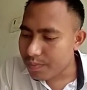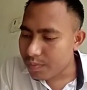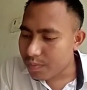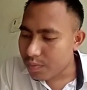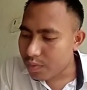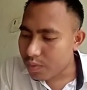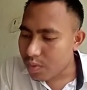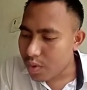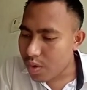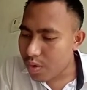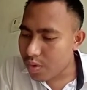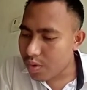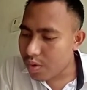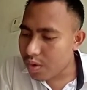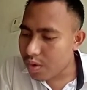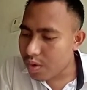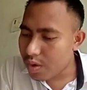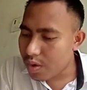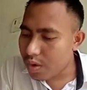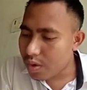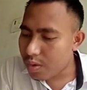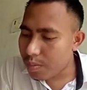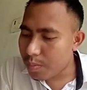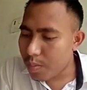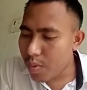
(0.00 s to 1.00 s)

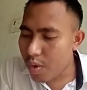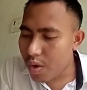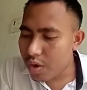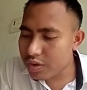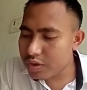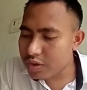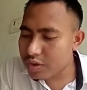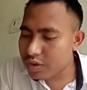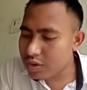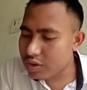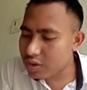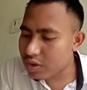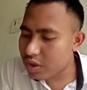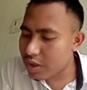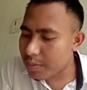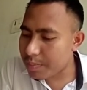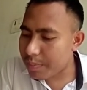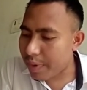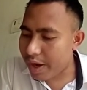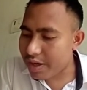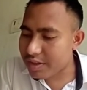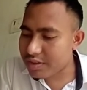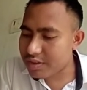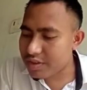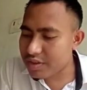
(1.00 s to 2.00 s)
Most
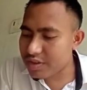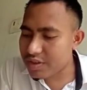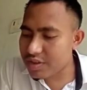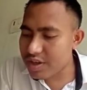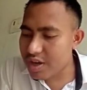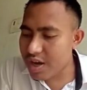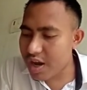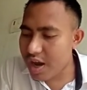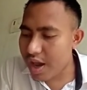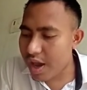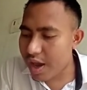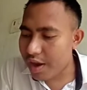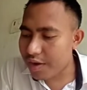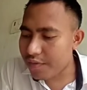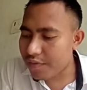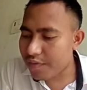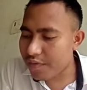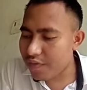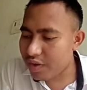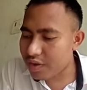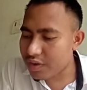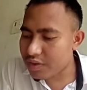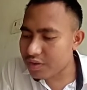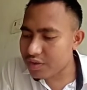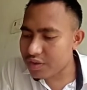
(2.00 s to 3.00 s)
bacteria and
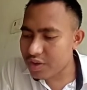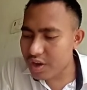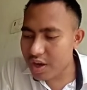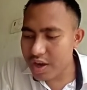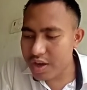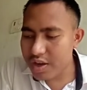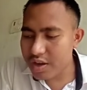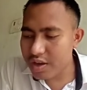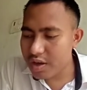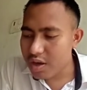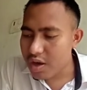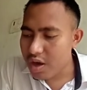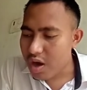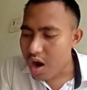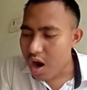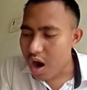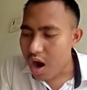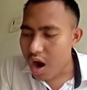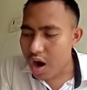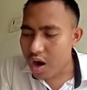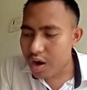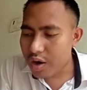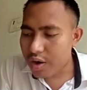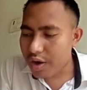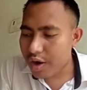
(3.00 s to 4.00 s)
fungi
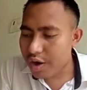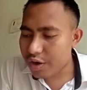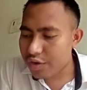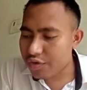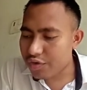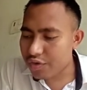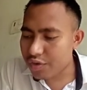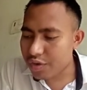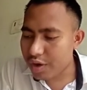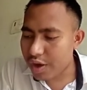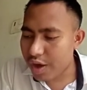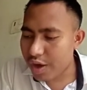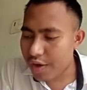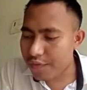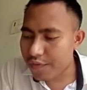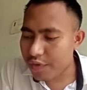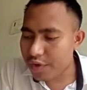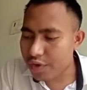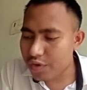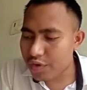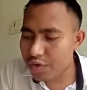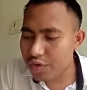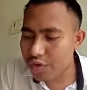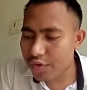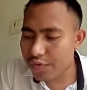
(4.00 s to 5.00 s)
have
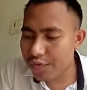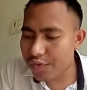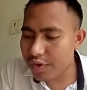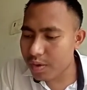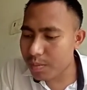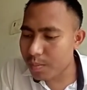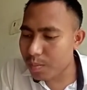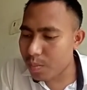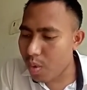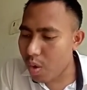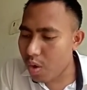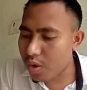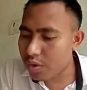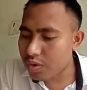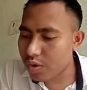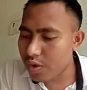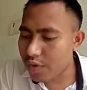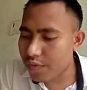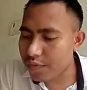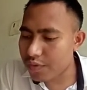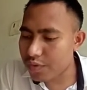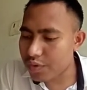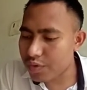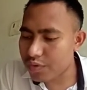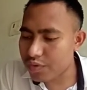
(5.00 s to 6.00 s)
heterotrophic mode
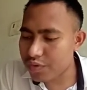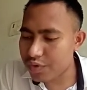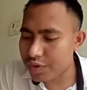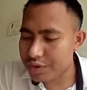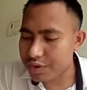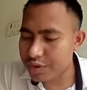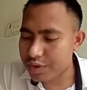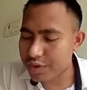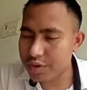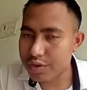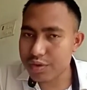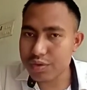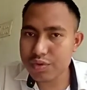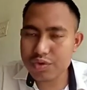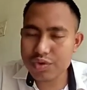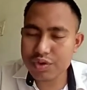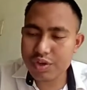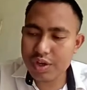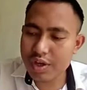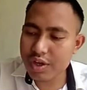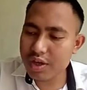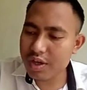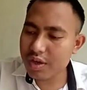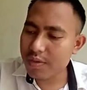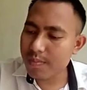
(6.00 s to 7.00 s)
of nutrition.
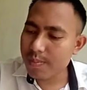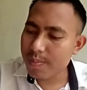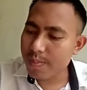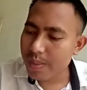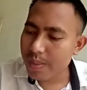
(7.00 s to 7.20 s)
Usually